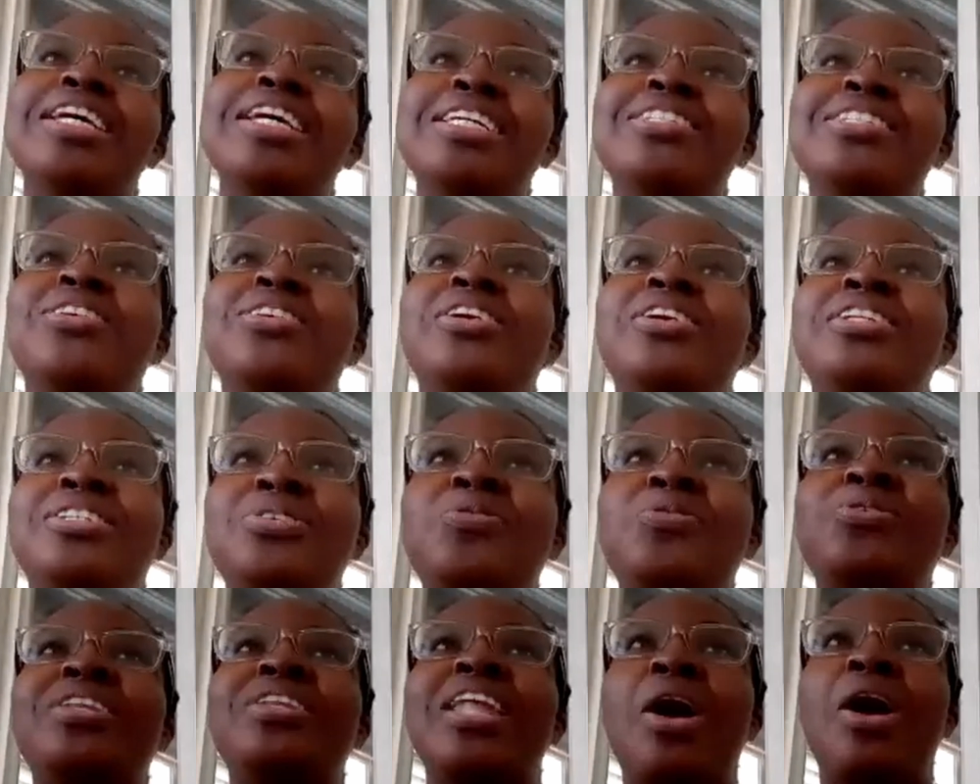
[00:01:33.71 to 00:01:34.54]
So it's
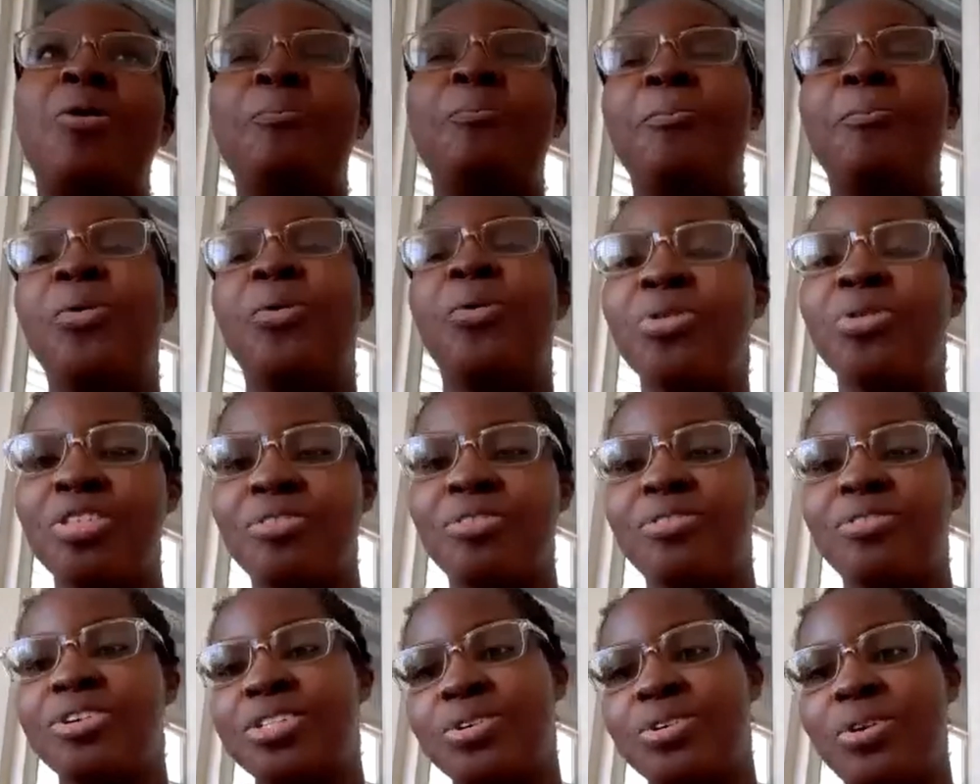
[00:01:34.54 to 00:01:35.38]
good that both
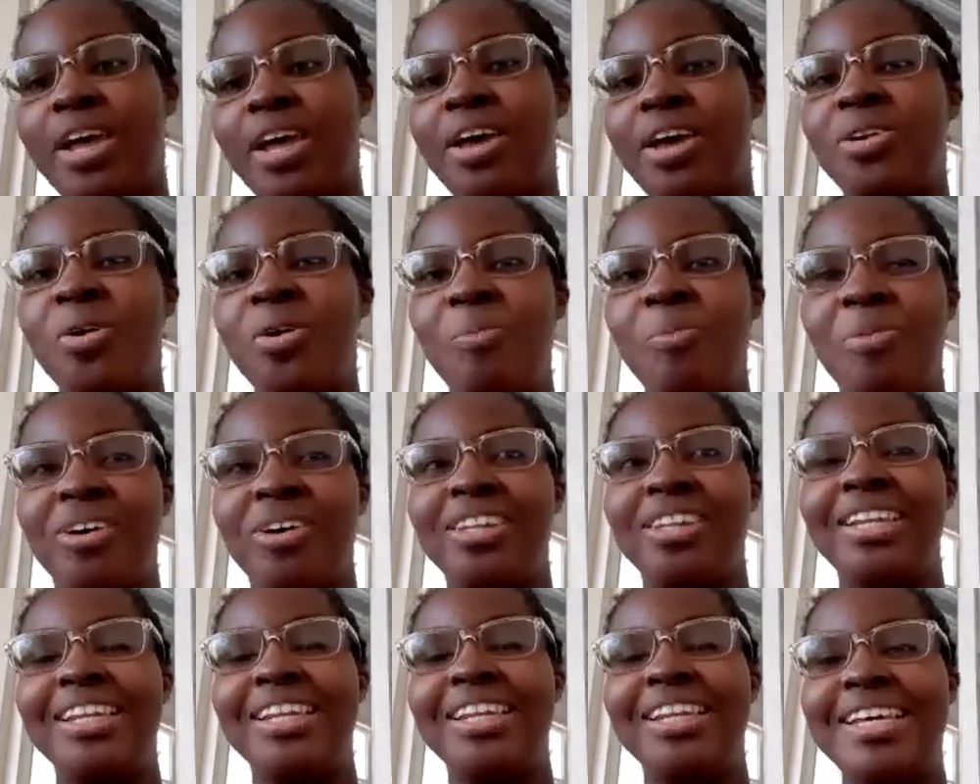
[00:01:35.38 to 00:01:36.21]
of us could end up
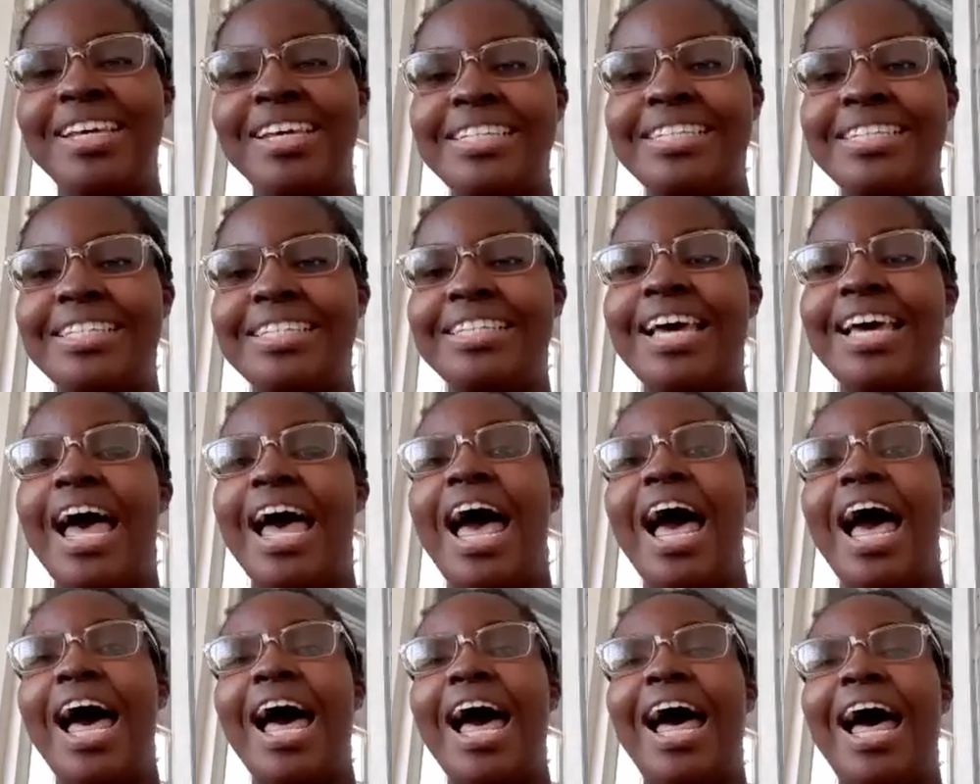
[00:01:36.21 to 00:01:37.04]
on the list.
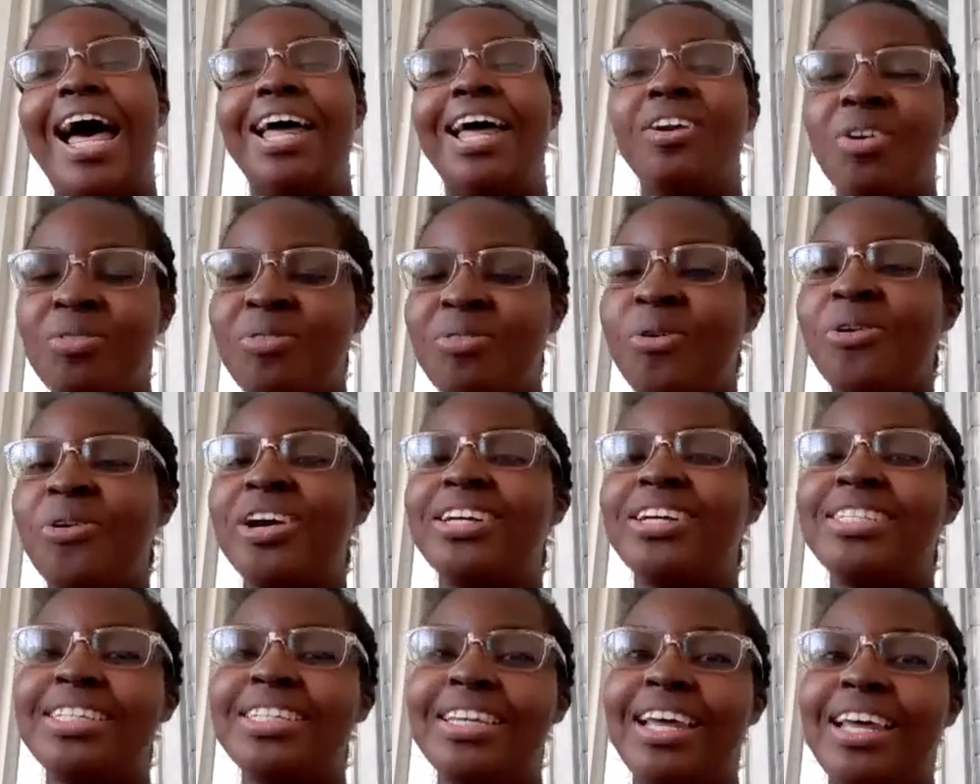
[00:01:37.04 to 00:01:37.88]
And of course,
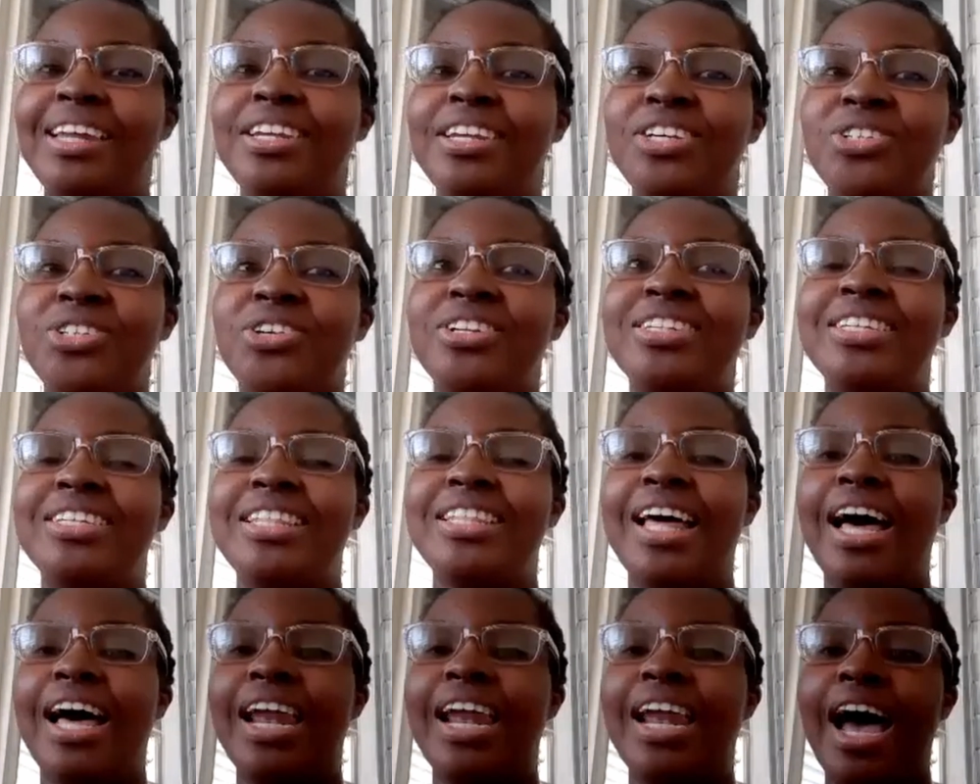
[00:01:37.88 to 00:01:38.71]
in addition to
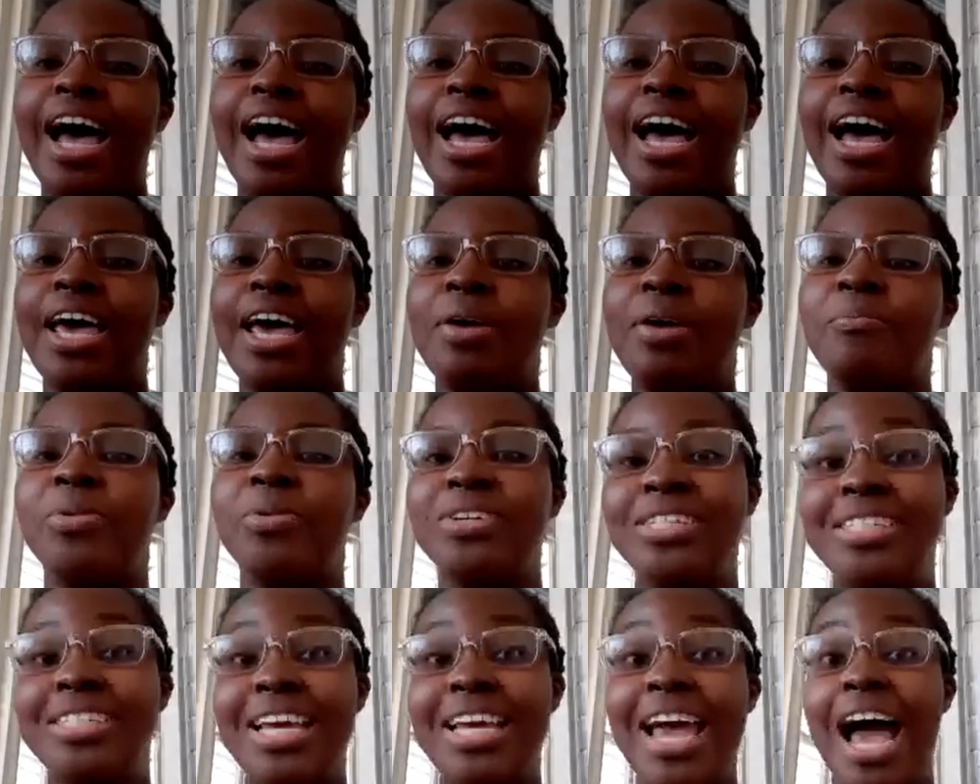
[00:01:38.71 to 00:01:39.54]
that, I
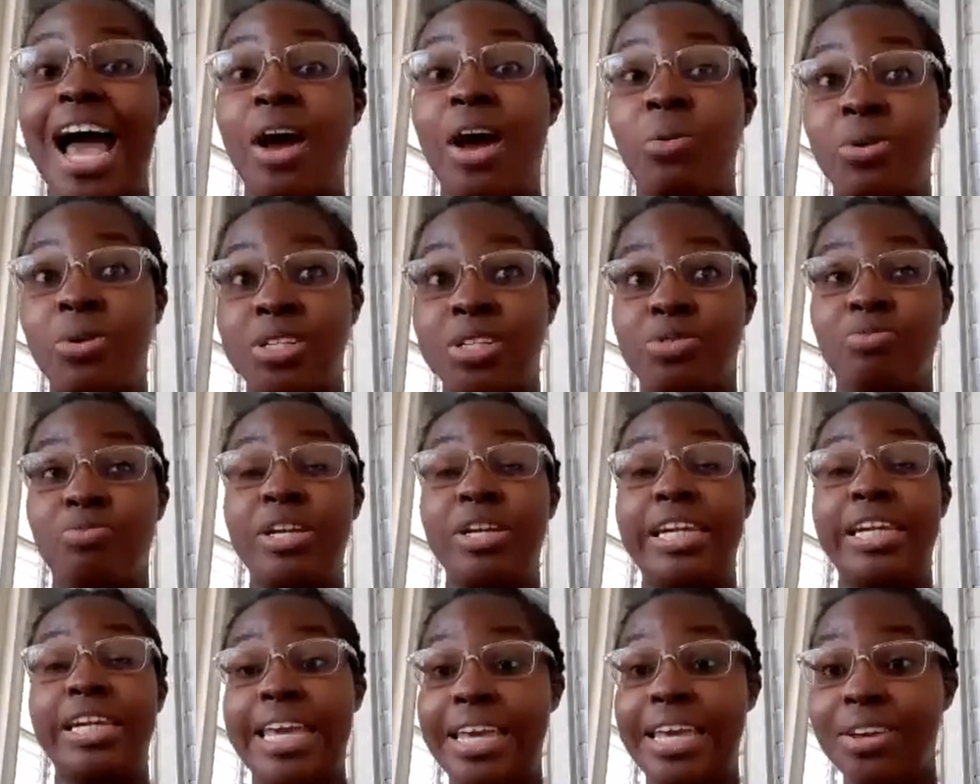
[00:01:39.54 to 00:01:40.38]
must say I was
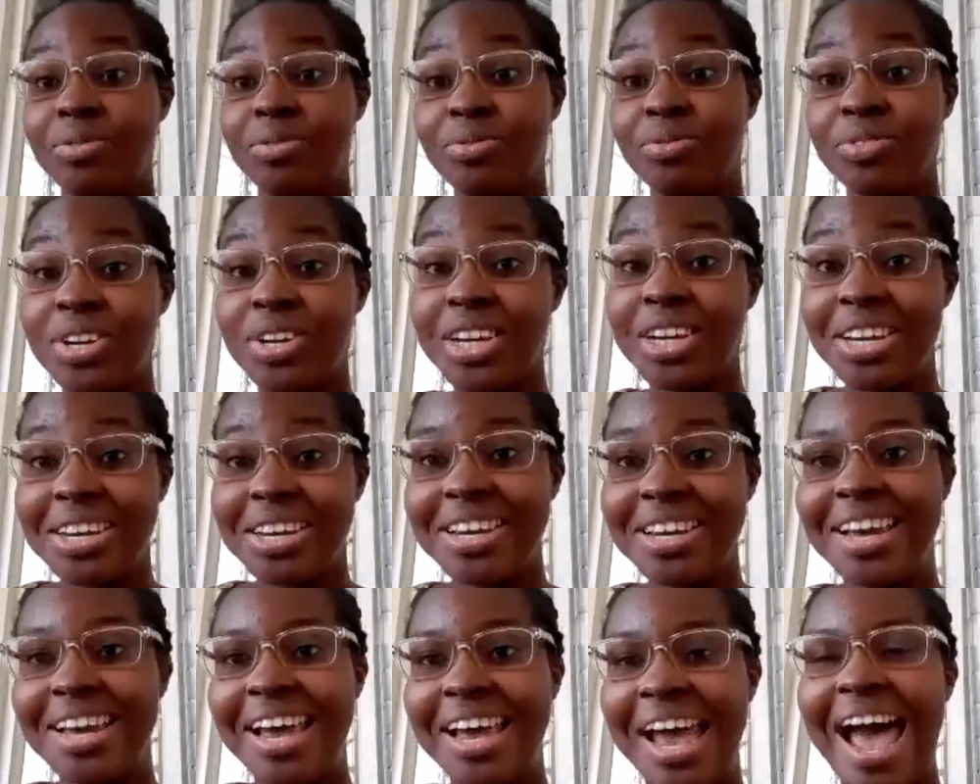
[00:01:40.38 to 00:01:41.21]
relieved
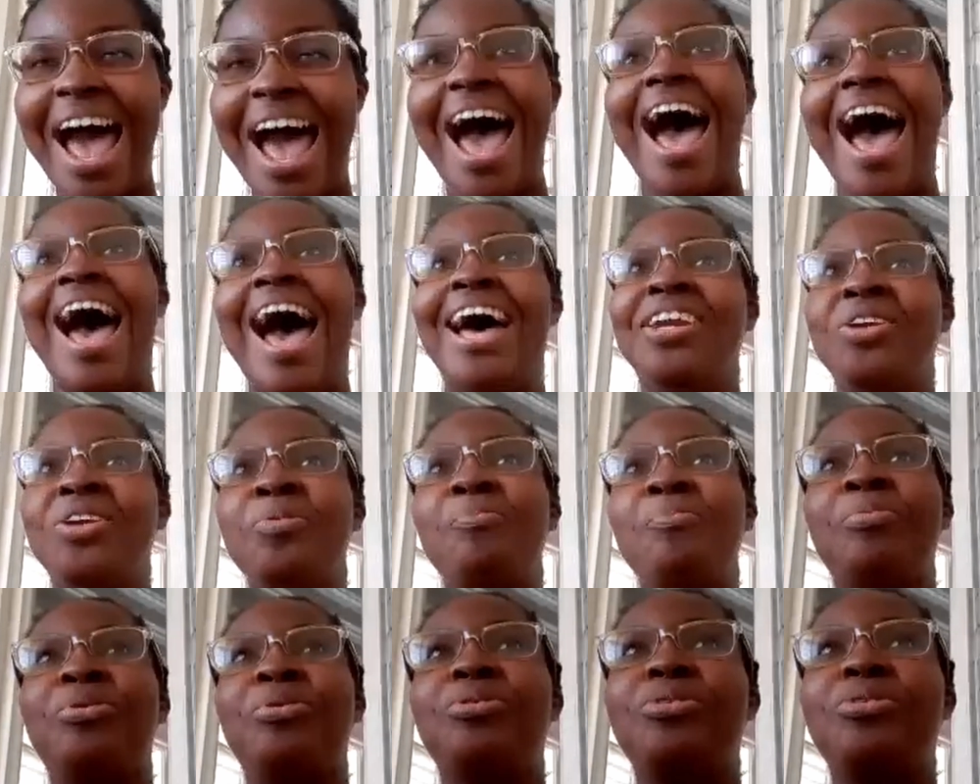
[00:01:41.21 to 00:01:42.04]
and
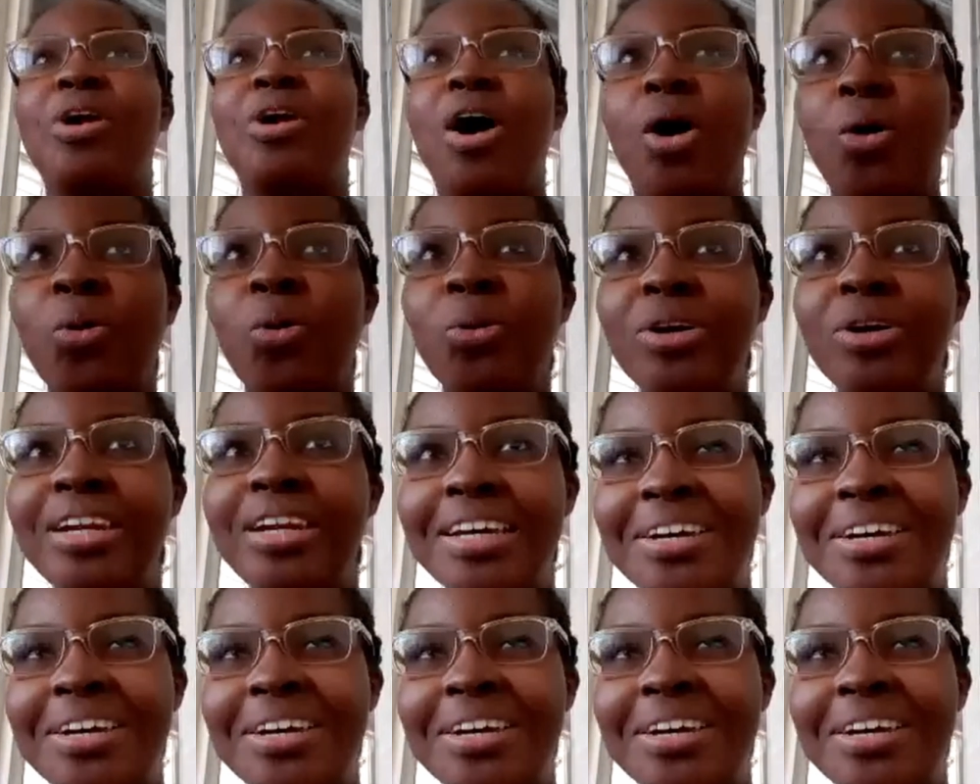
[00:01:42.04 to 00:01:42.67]
proud,